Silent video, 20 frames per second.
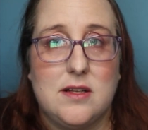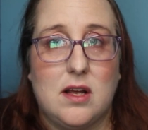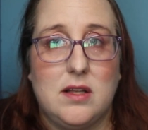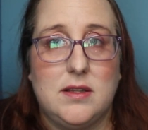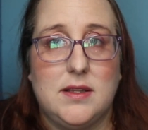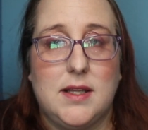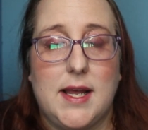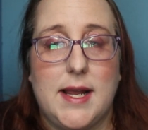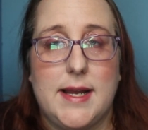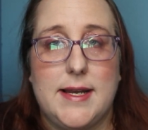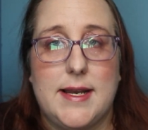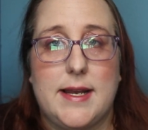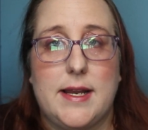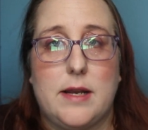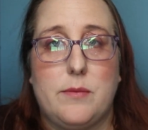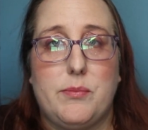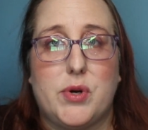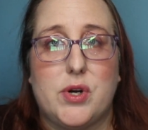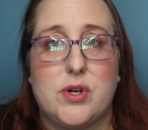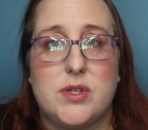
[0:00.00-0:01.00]
online and
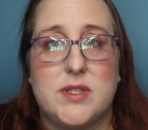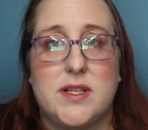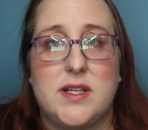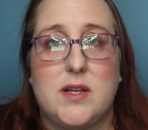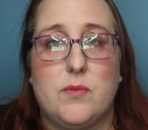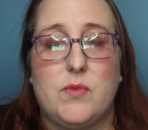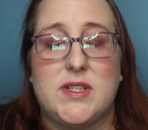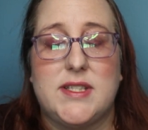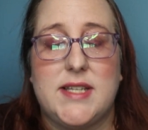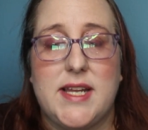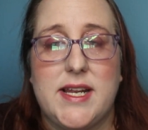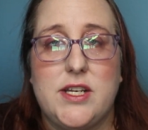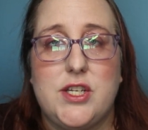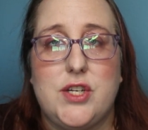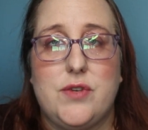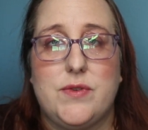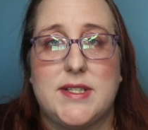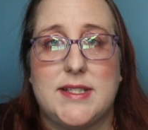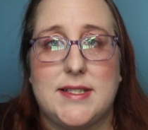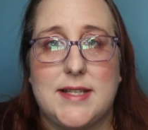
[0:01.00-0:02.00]
in person that will
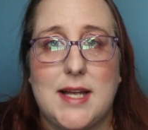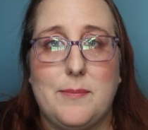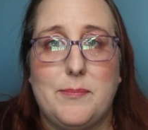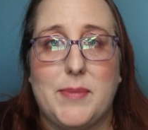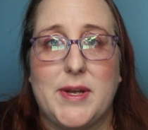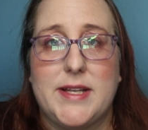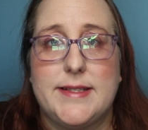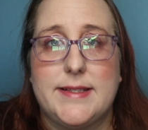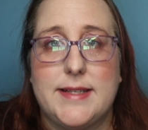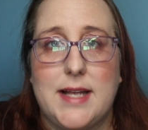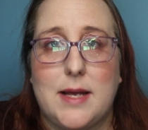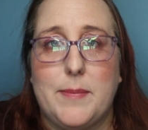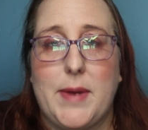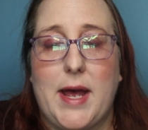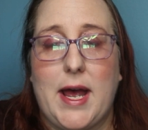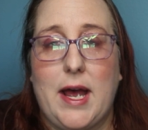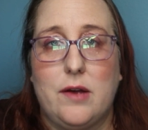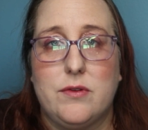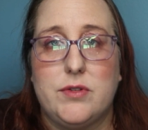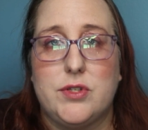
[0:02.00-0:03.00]
teach you step by step
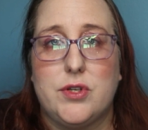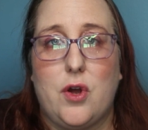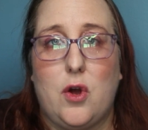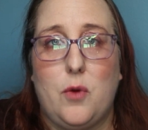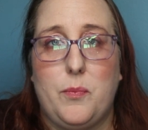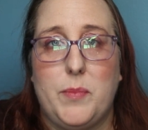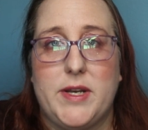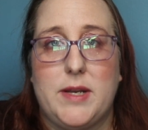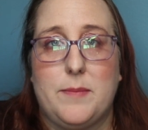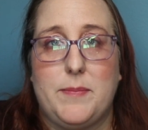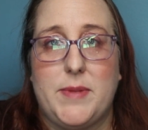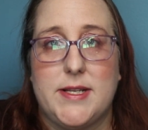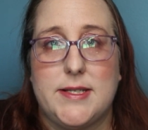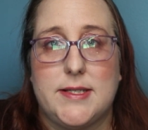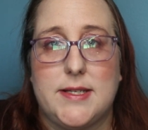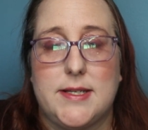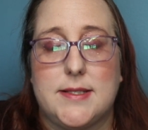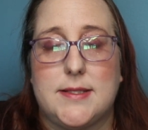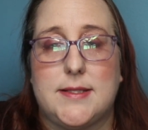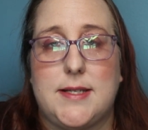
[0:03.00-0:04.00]
how to open a business,